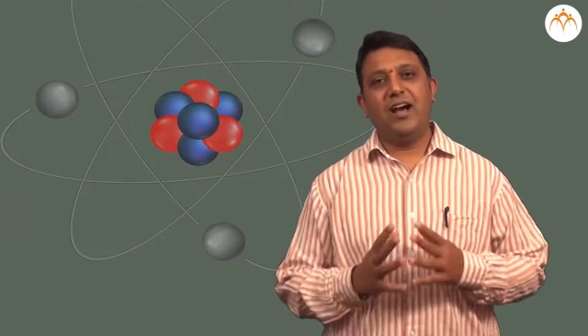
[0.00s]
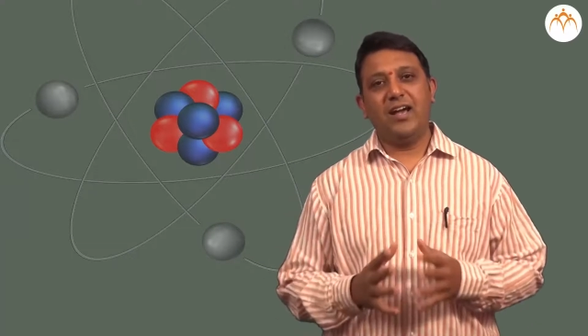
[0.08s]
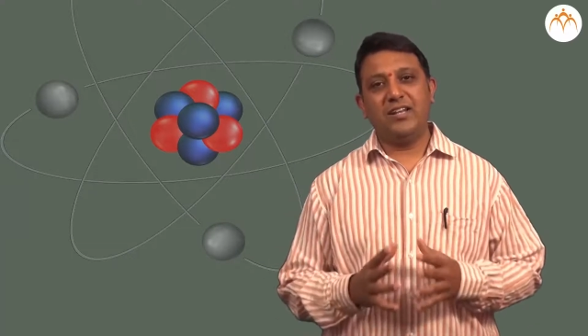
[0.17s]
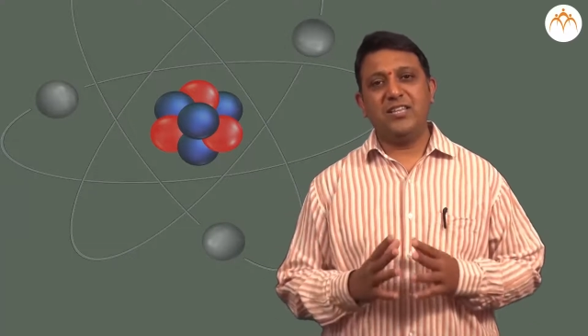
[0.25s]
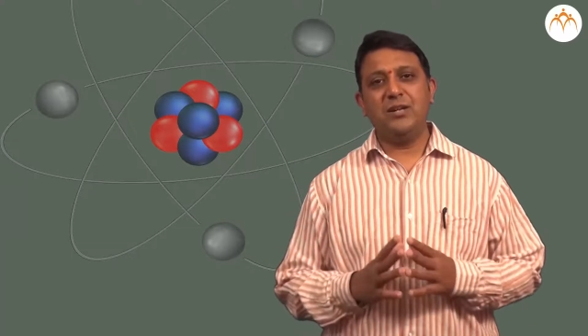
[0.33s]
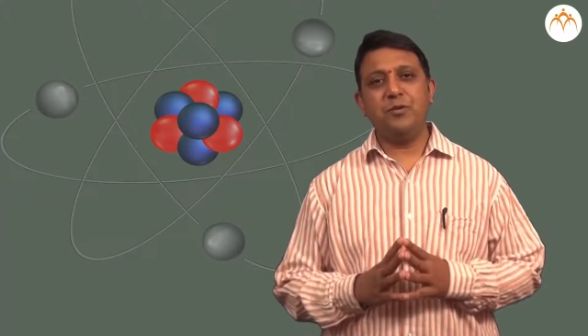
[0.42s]

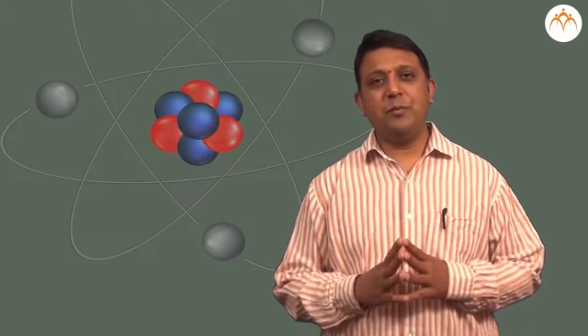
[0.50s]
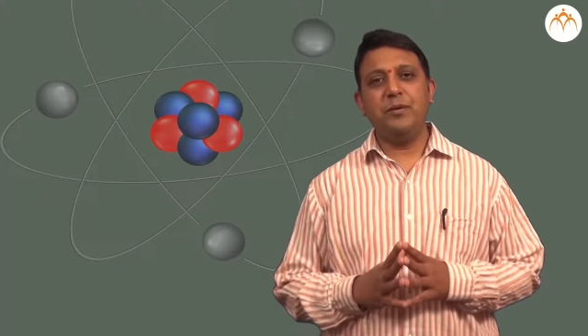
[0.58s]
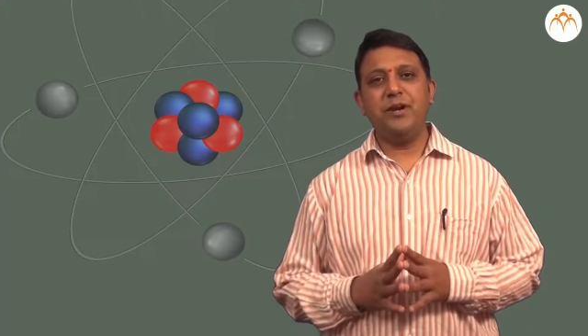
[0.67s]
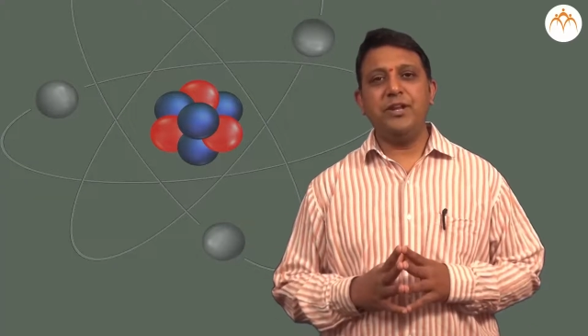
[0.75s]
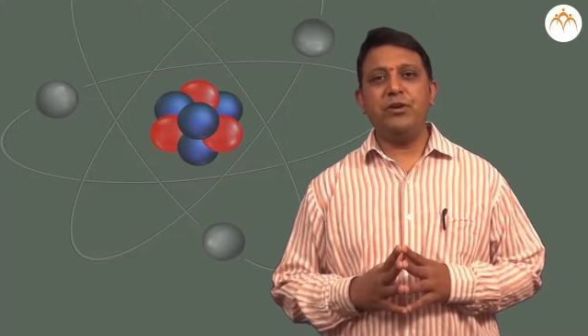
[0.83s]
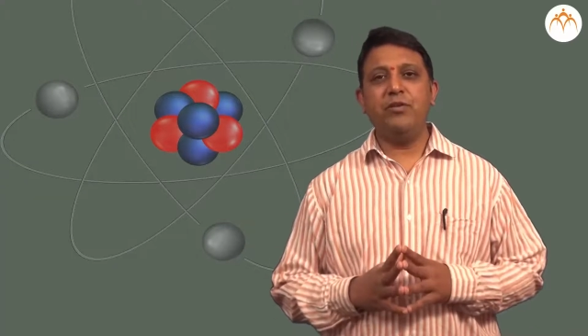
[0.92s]
Another
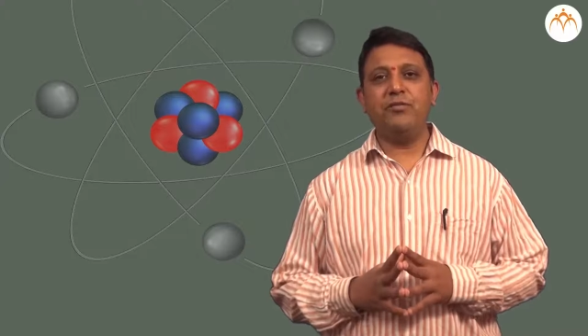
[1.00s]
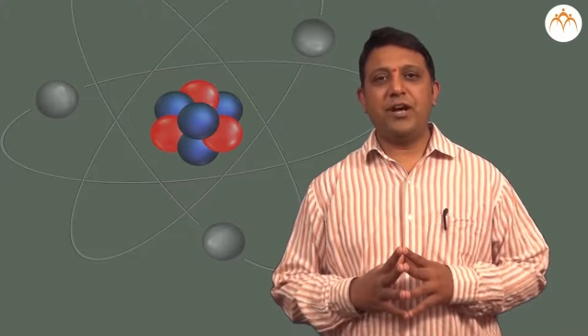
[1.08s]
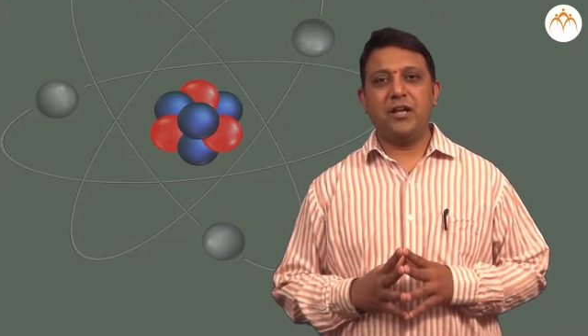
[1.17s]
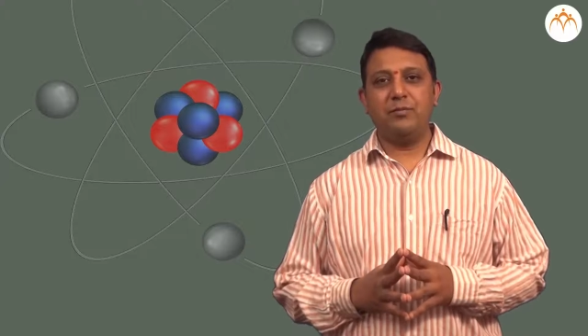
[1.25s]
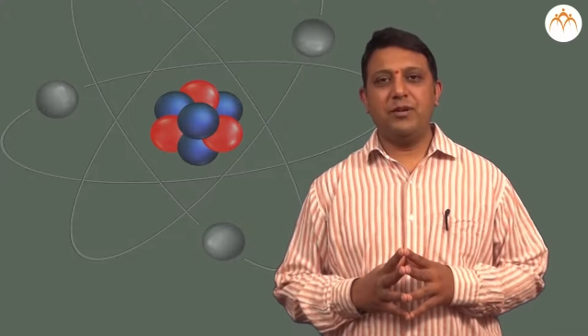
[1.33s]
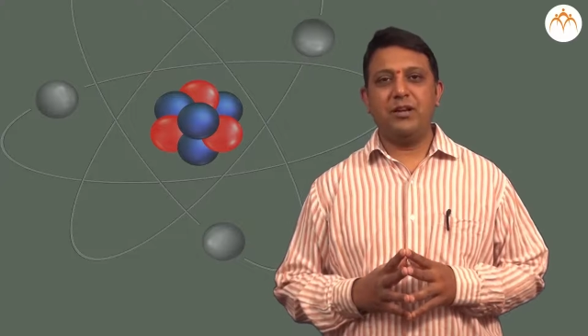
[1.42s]
property of
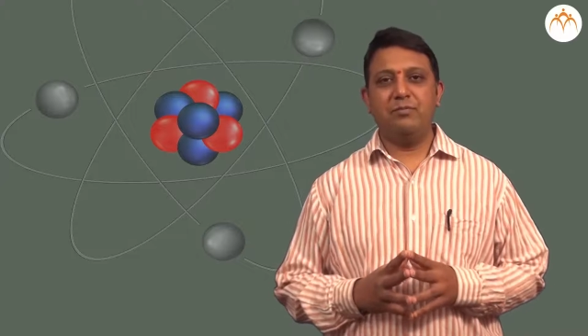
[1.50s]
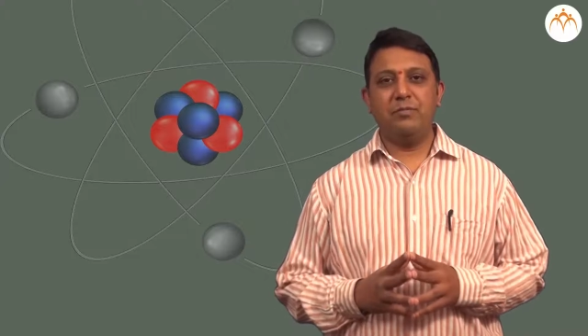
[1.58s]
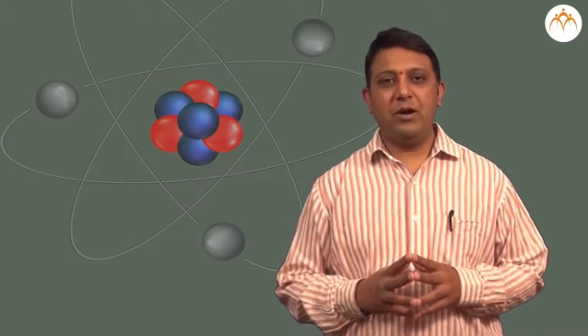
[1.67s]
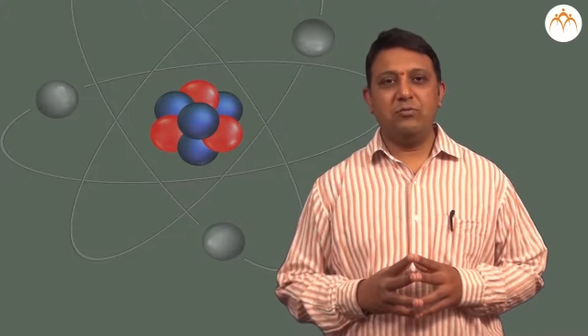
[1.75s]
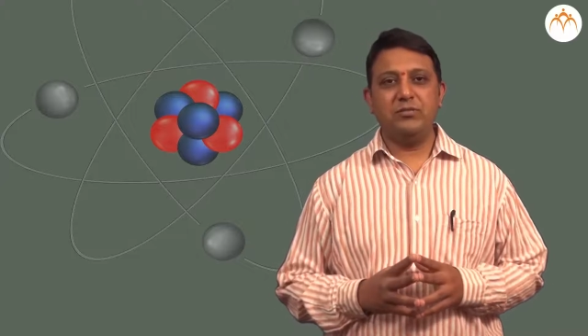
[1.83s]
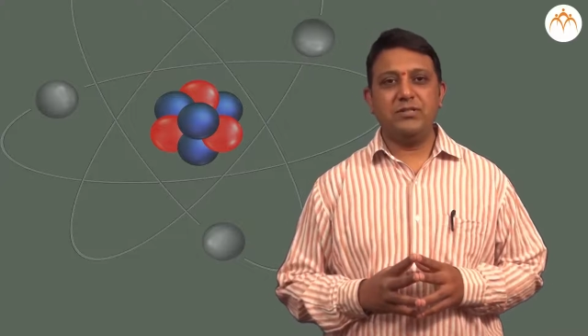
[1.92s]
carbon
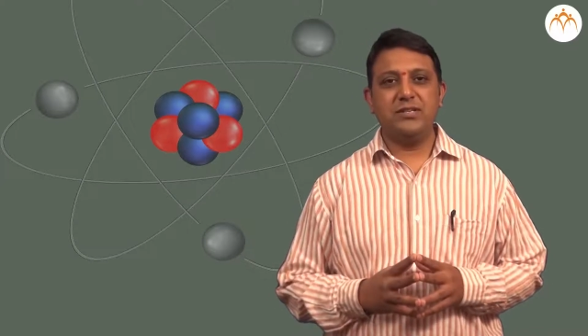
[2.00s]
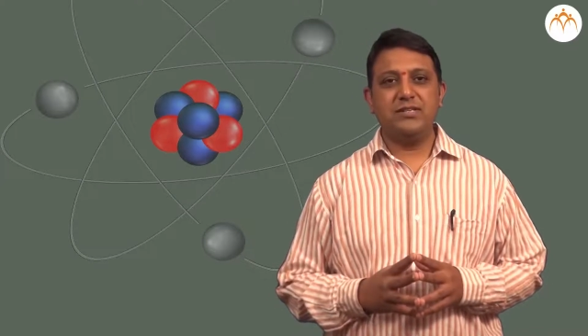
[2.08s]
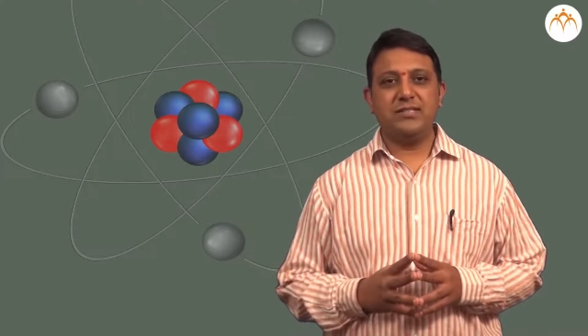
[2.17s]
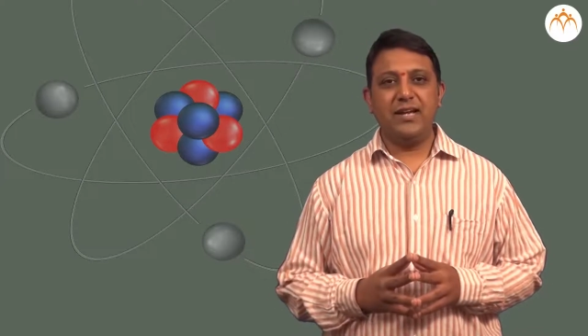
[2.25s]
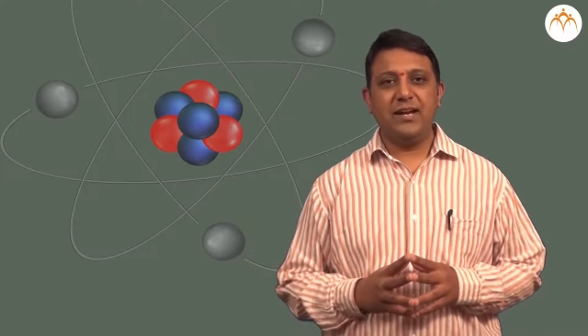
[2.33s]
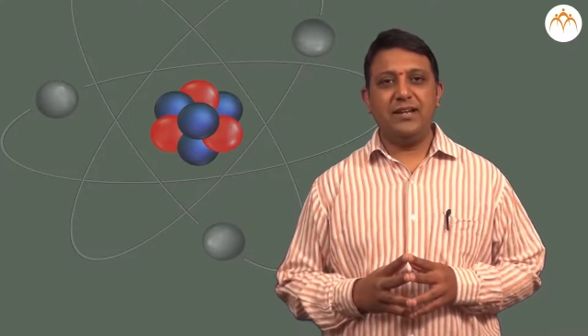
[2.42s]
compounds
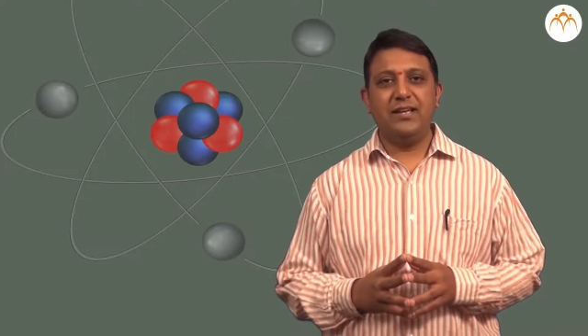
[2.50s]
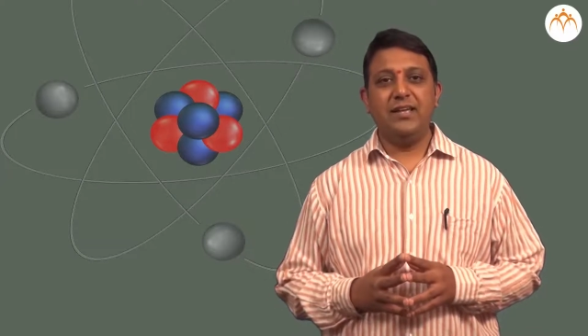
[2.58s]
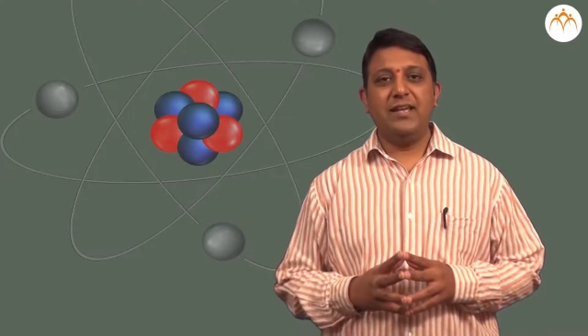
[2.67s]
is that